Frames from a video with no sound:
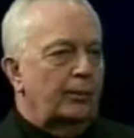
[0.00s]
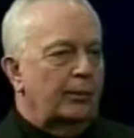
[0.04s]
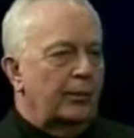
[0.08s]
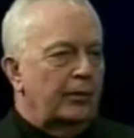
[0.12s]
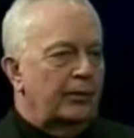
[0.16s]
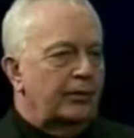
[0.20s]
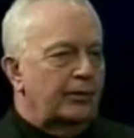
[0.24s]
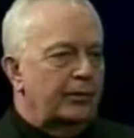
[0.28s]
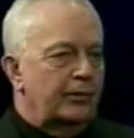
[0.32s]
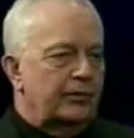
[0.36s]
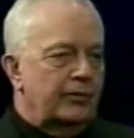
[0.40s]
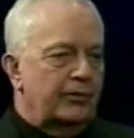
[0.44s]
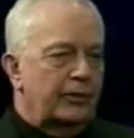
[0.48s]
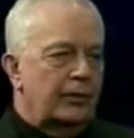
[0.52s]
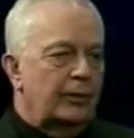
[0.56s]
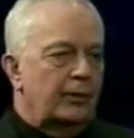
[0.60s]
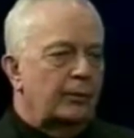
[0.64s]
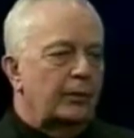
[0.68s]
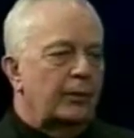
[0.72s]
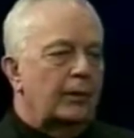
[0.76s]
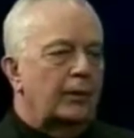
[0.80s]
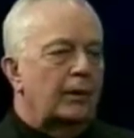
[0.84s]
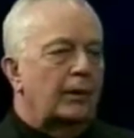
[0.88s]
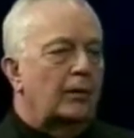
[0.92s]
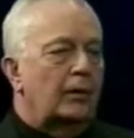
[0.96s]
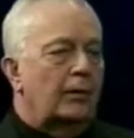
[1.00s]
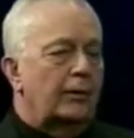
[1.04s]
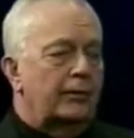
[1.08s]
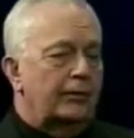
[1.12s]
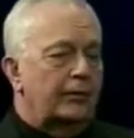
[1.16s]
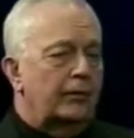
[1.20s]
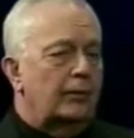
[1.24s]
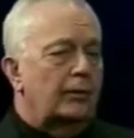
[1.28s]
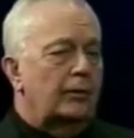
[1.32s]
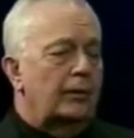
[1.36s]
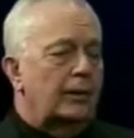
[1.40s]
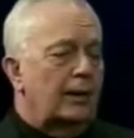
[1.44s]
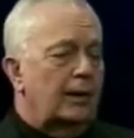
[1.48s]
we purchased some, but
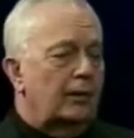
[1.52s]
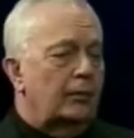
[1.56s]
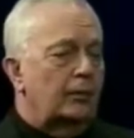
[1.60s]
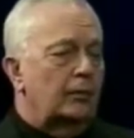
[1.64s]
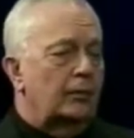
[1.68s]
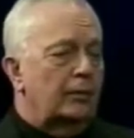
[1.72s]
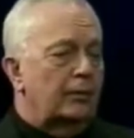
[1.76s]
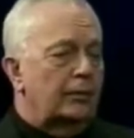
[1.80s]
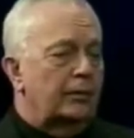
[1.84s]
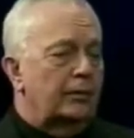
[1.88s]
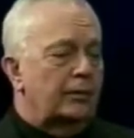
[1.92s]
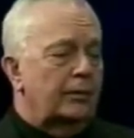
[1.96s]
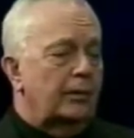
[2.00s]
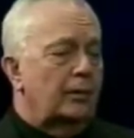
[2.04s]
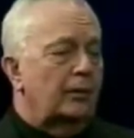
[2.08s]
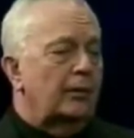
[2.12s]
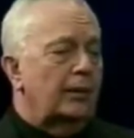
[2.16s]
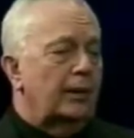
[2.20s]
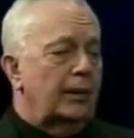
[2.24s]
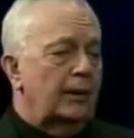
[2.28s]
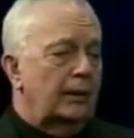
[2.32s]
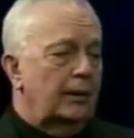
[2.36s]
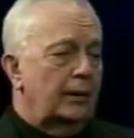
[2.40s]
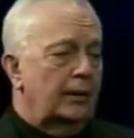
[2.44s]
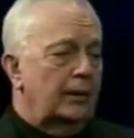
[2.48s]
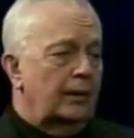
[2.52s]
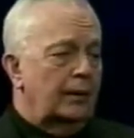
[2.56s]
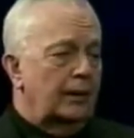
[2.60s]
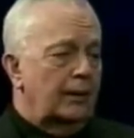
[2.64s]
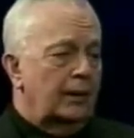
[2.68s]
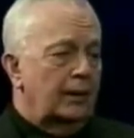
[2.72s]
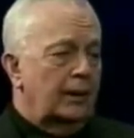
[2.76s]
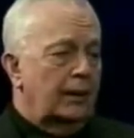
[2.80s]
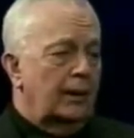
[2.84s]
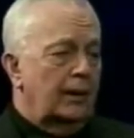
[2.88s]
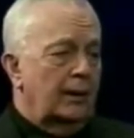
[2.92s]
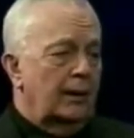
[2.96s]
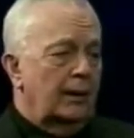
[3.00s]
also a lot were donated.
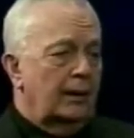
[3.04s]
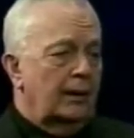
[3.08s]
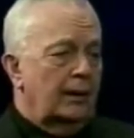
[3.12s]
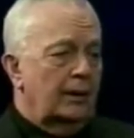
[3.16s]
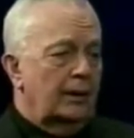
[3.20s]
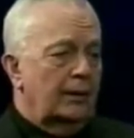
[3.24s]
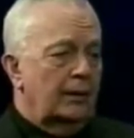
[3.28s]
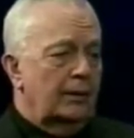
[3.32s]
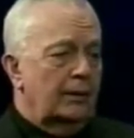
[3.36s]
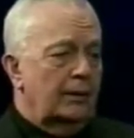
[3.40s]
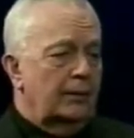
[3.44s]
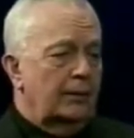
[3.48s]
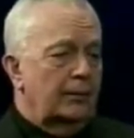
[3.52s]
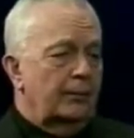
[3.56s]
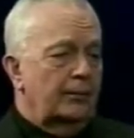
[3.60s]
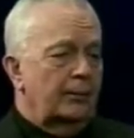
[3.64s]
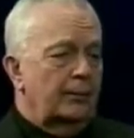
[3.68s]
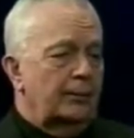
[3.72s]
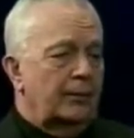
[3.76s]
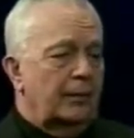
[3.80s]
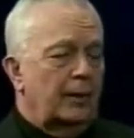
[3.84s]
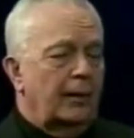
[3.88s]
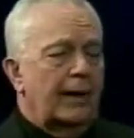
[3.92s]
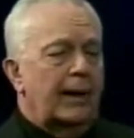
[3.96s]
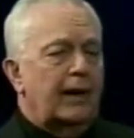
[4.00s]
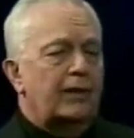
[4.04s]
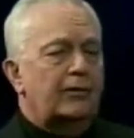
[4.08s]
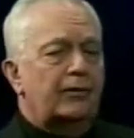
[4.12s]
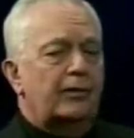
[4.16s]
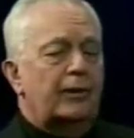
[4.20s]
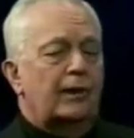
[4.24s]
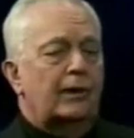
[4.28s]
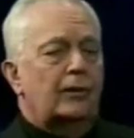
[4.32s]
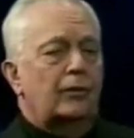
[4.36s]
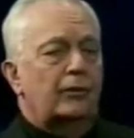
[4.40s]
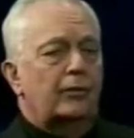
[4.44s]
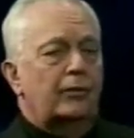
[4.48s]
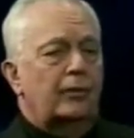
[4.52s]
The
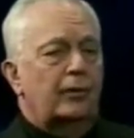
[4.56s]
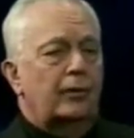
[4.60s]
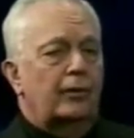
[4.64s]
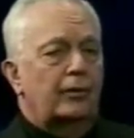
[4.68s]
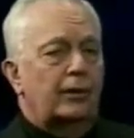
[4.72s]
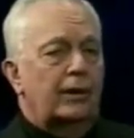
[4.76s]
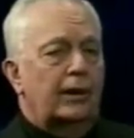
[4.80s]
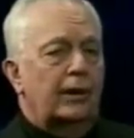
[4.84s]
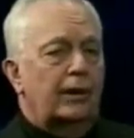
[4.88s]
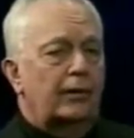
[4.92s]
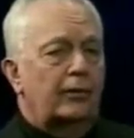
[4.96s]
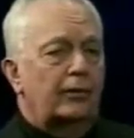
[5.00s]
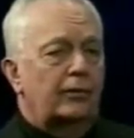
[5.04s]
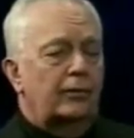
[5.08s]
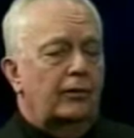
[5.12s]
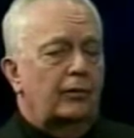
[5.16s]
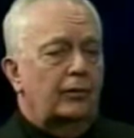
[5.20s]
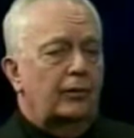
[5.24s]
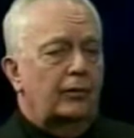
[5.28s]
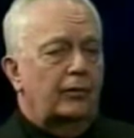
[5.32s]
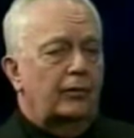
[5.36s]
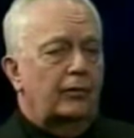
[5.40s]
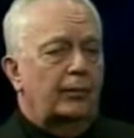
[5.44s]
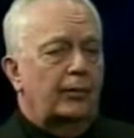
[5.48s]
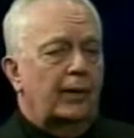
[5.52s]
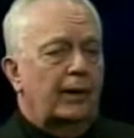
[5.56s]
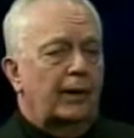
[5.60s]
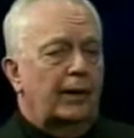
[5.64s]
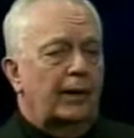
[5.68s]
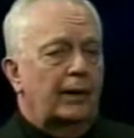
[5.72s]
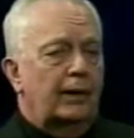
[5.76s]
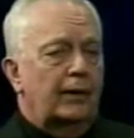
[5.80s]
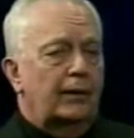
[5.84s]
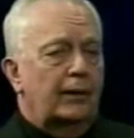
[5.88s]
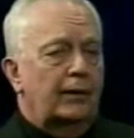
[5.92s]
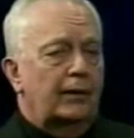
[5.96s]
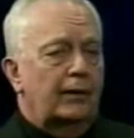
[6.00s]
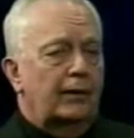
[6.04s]
last thing that was donated to us
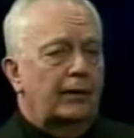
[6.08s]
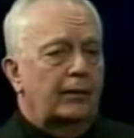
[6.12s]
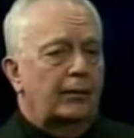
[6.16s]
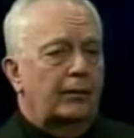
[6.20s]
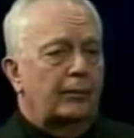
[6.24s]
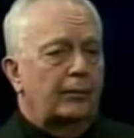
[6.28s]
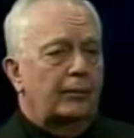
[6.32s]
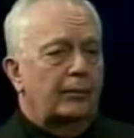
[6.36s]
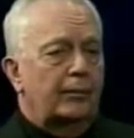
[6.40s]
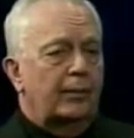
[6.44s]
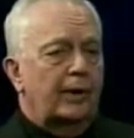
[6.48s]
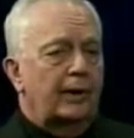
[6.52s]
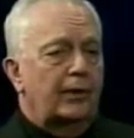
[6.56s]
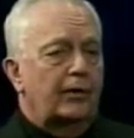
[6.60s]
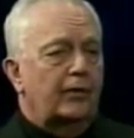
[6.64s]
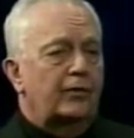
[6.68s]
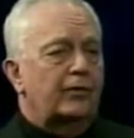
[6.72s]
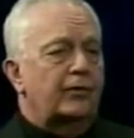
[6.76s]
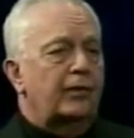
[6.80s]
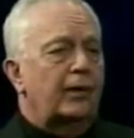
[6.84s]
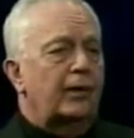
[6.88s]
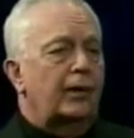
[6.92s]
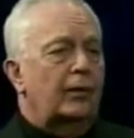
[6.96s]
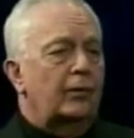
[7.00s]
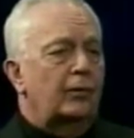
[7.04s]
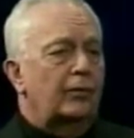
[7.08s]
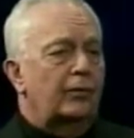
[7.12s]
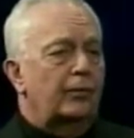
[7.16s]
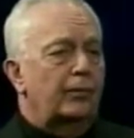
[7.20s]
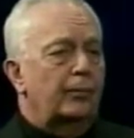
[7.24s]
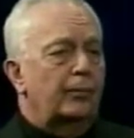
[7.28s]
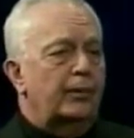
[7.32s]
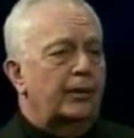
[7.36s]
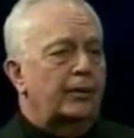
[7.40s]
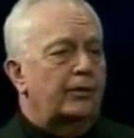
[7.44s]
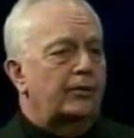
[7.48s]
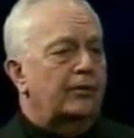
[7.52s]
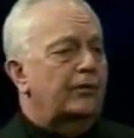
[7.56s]
by the city was
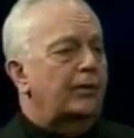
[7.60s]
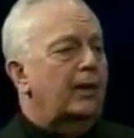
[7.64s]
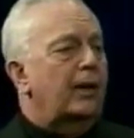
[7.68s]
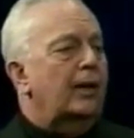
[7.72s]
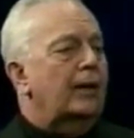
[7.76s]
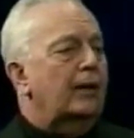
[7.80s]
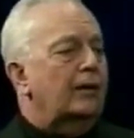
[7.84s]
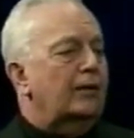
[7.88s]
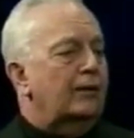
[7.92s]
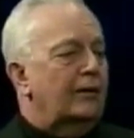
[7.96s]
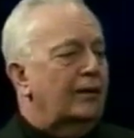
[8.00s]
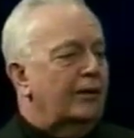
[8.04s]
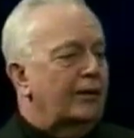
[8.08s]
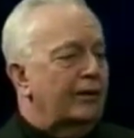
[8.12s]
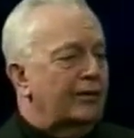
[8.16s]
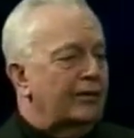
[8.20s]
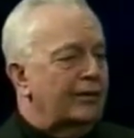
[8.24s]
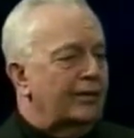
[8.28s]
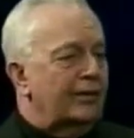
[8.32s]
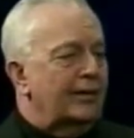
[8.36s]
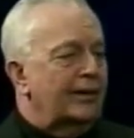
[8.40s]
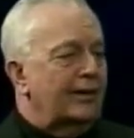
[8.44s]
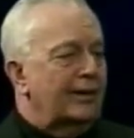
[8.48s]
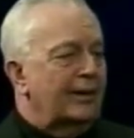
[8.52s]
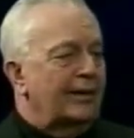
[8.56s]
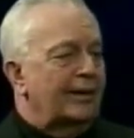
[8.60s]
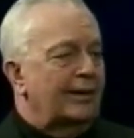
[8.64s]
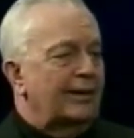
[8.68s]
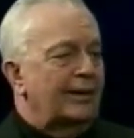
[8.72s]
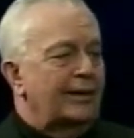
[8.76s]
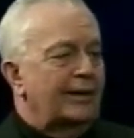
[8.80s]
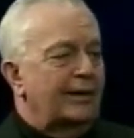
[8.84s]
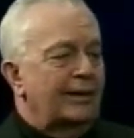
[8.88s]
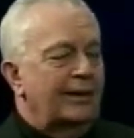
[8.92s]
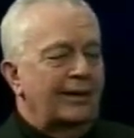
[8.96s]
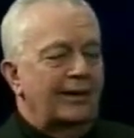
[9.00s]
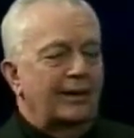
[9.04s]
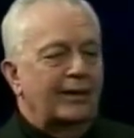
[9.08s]
a big Santa Claus,
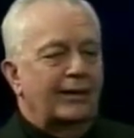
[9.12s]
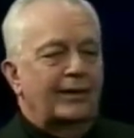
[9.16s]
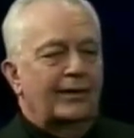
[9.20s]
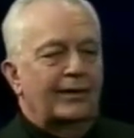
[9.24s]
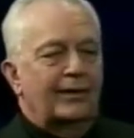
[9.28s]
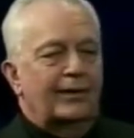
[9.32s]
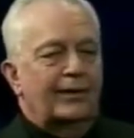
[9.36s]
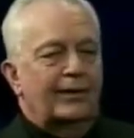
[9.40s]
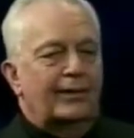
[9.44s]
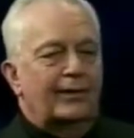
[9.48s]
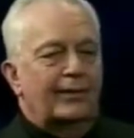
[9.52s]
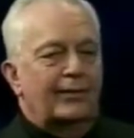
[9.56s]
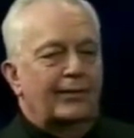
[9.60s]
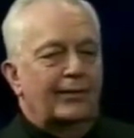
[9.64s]
and